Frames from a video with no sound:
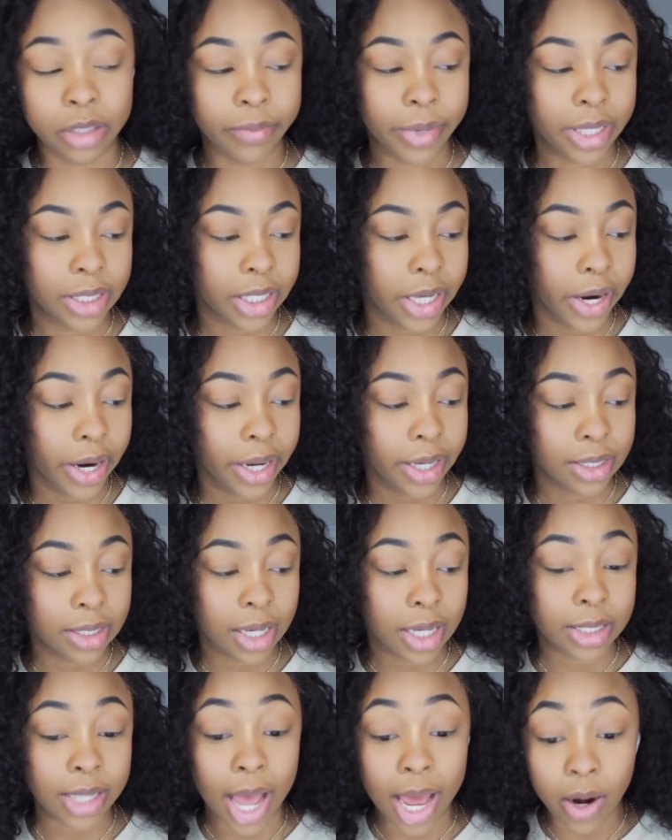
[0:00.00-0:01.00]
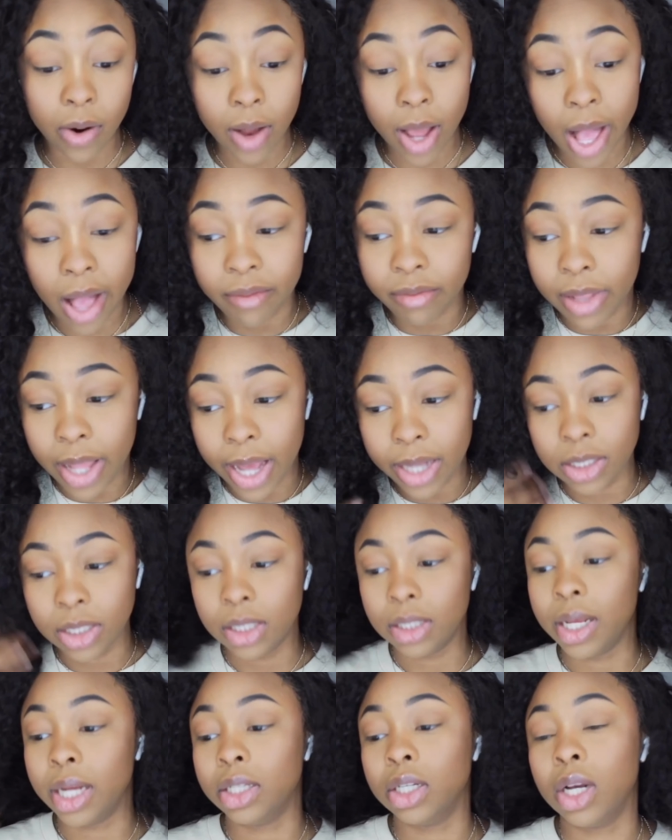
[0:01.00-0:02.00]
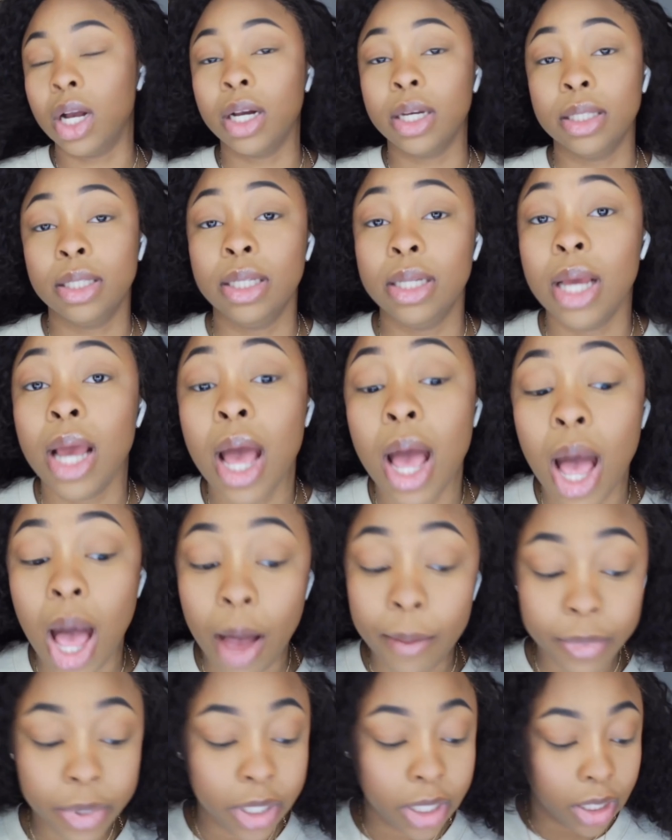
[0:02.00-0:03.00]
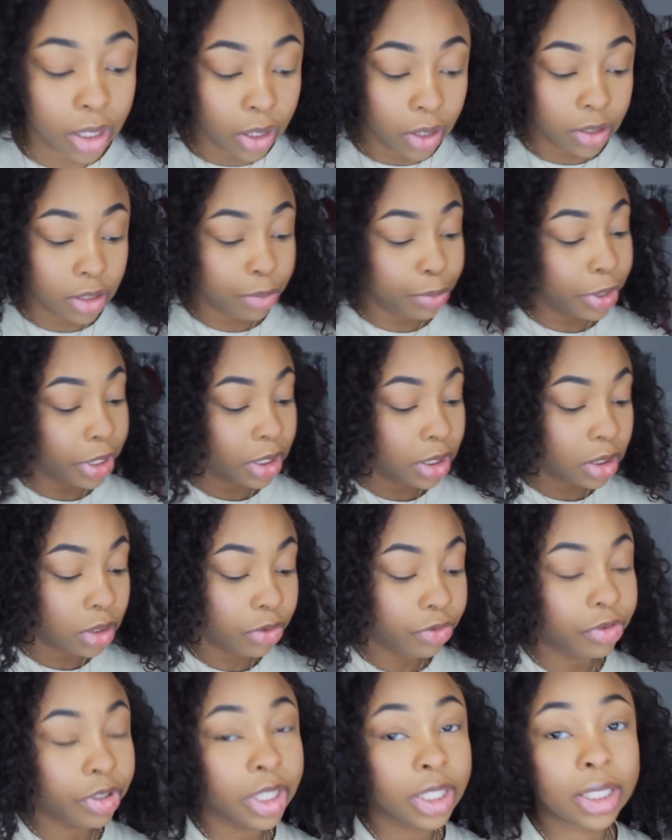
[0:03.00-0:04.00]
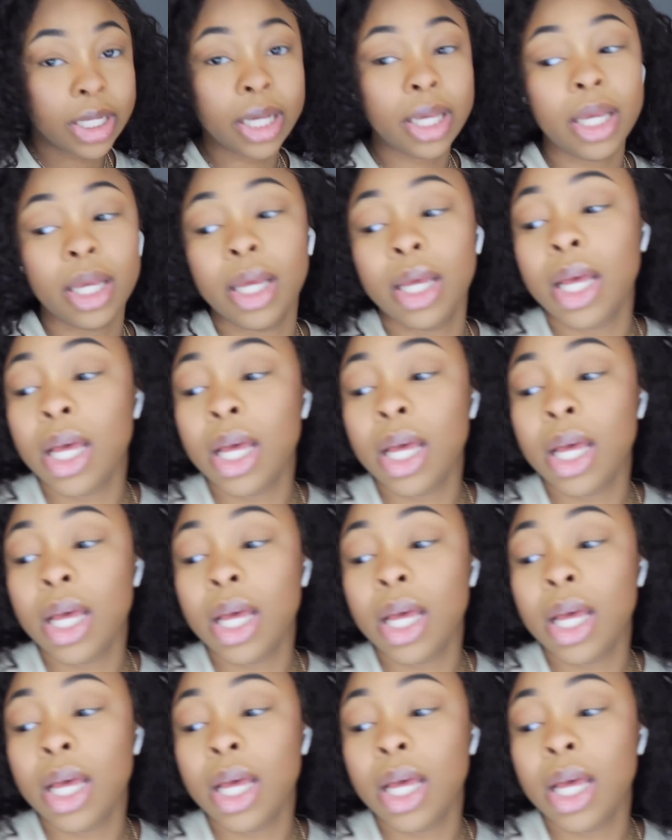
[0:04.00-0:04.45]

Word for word: mascara is, because I don't have lashes, as y'all can see. I'm going to get close in person for a second.